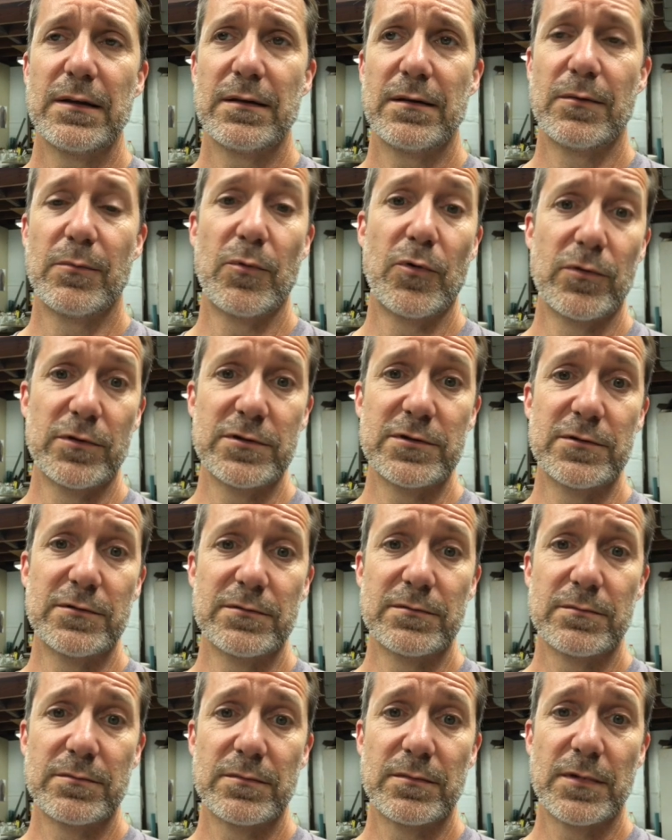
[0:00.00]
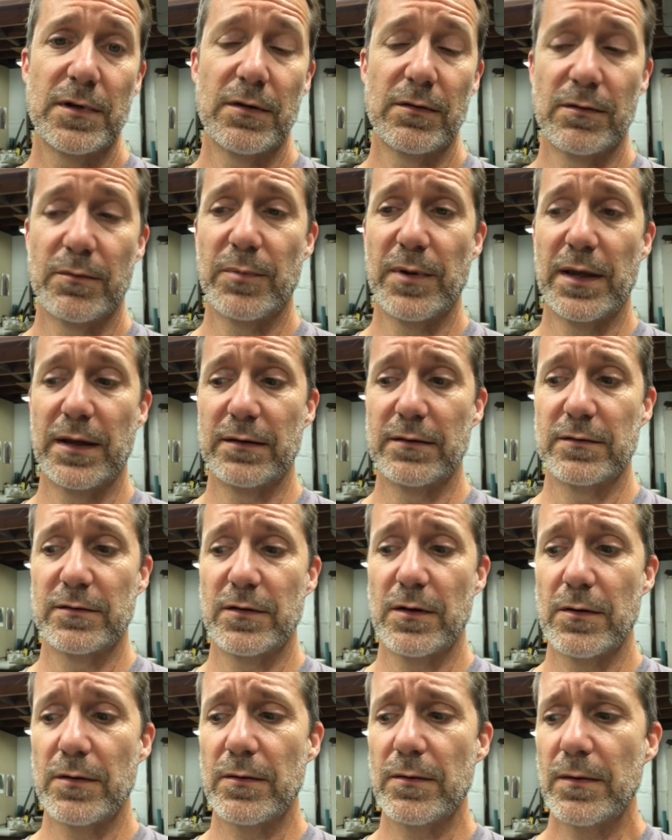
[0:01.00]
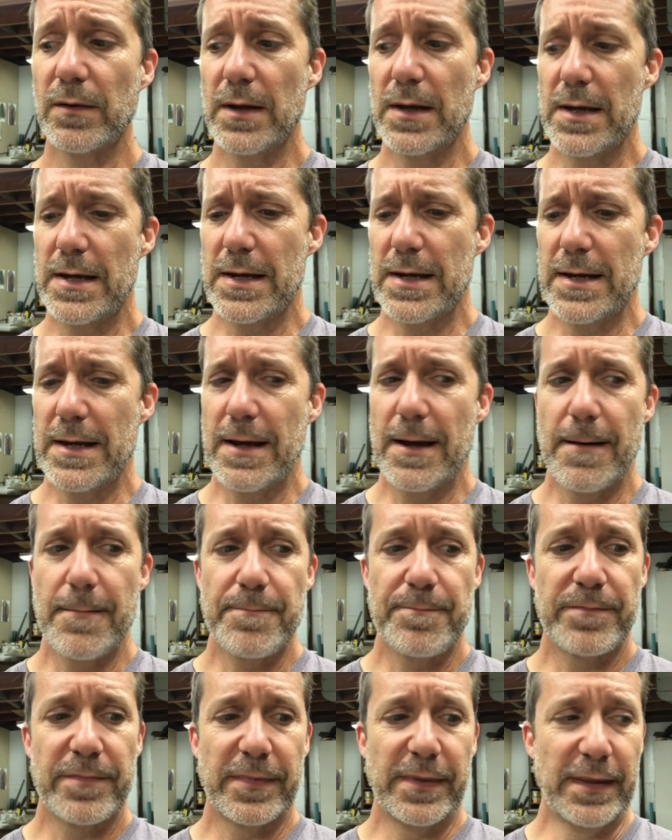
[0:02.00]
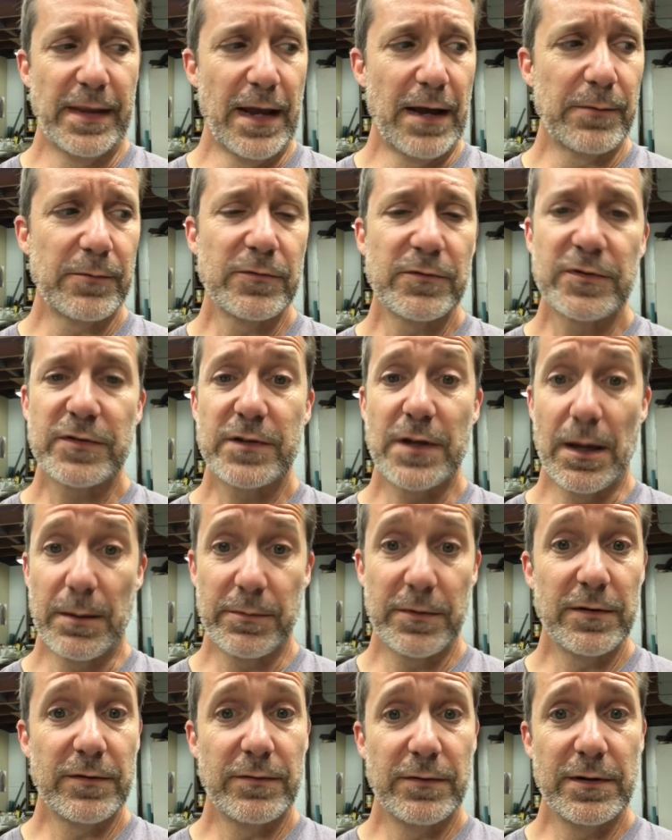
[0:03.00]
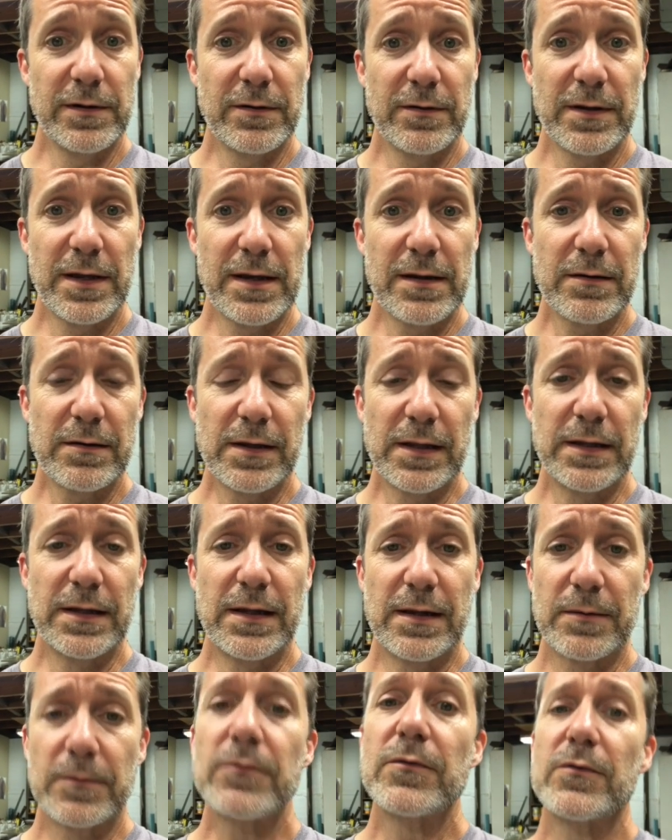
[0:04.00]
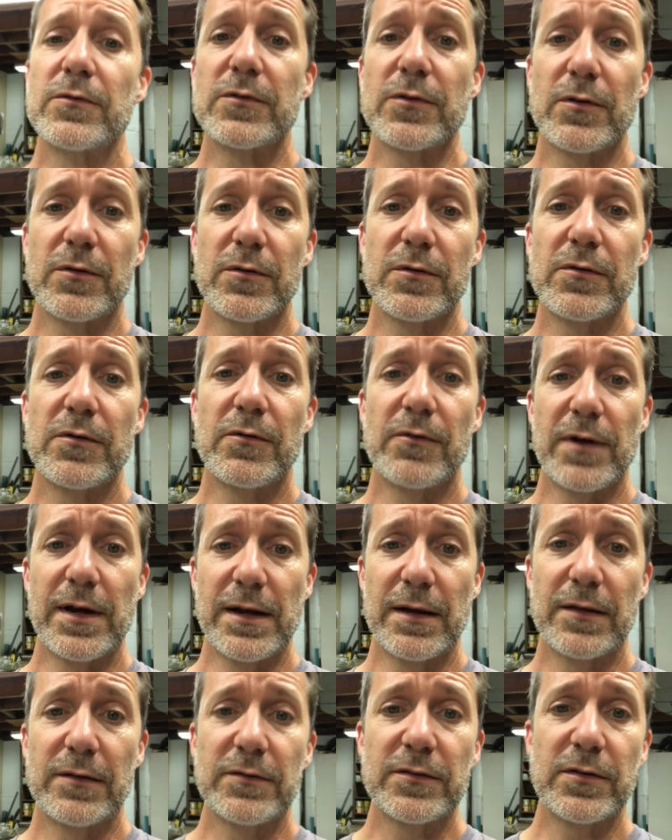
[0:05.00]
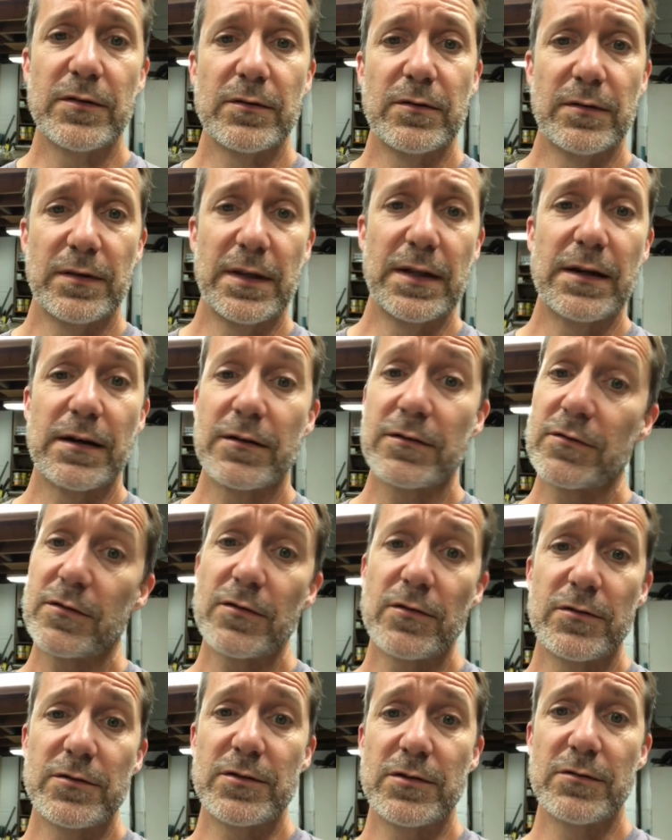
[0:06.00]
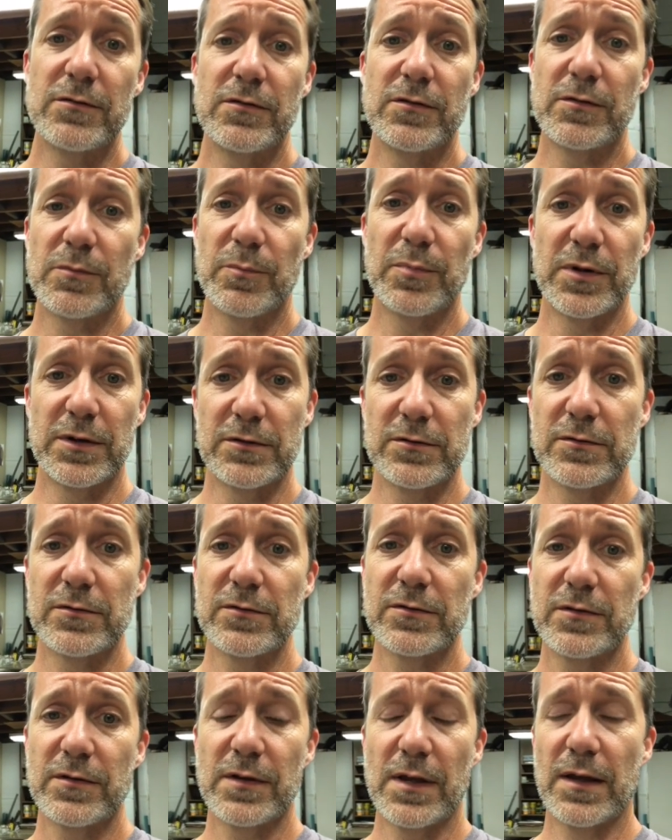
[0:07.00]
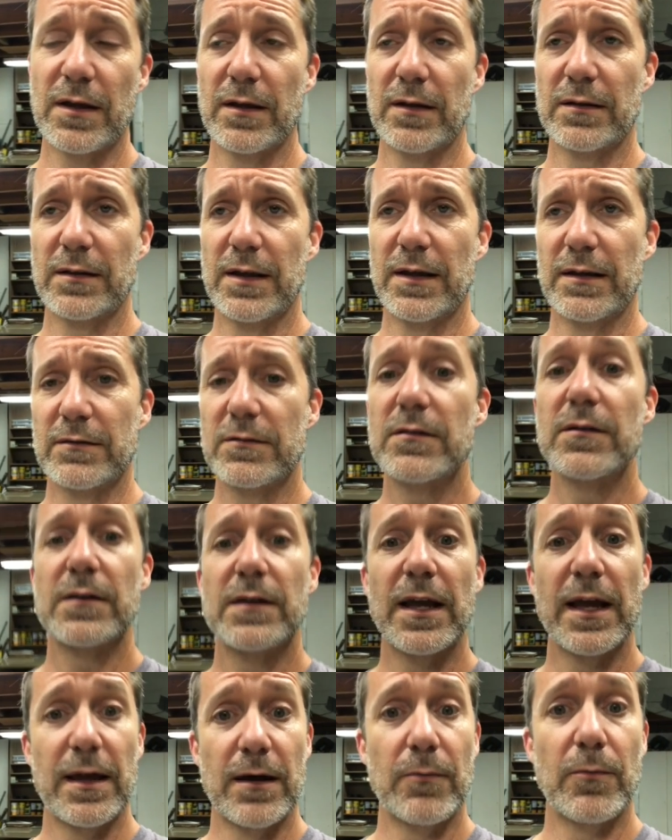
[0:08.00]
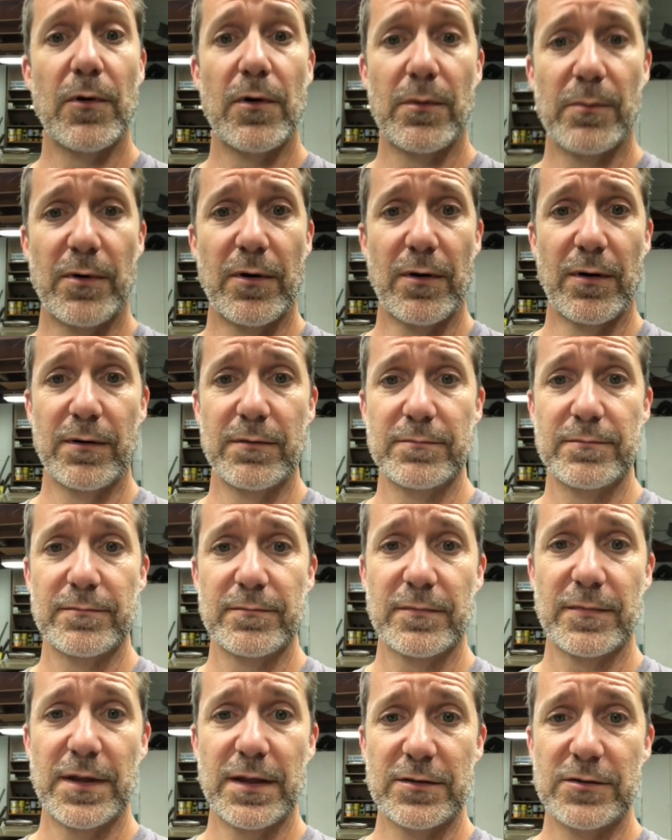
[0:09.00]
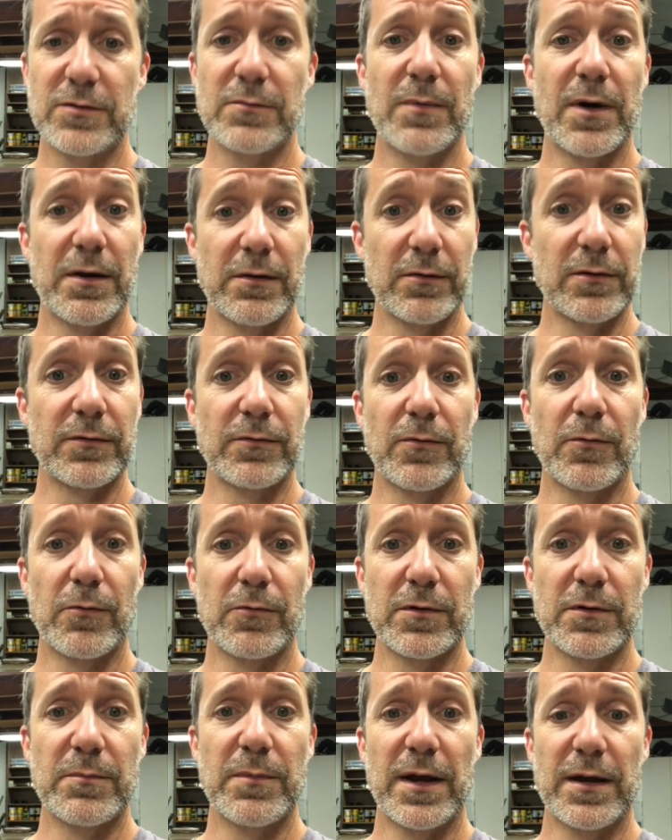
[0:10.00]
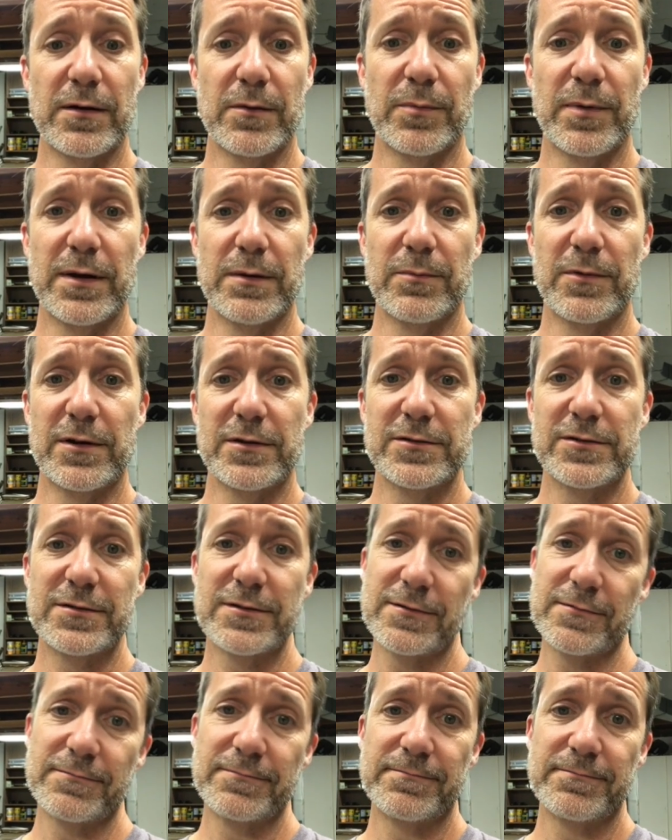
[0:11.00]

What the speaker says: the moisture of the paint. So I'm going to stop this video now, and then I'm going to turn it around. So then I'm going to start showing you some pictures that I took at Walmart that you might look for when you buy your paintbrushes.